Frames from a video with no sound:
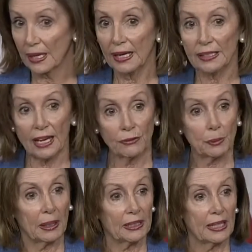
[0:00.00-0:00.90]
And
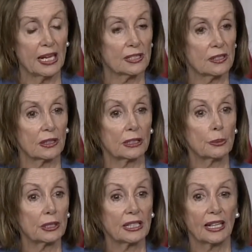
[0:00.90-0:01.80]
everybody has the
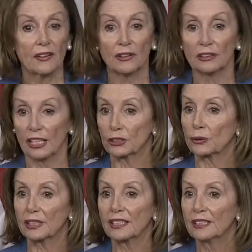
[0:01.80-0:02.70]
liberty and the
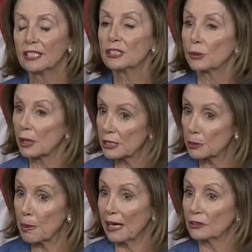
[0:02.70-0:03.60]
luxury to
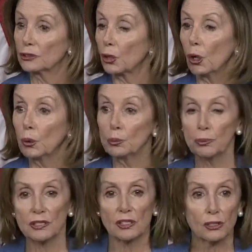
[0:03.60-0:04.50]
espouse their own
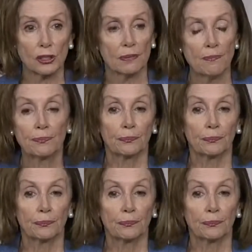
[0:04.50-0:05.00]
position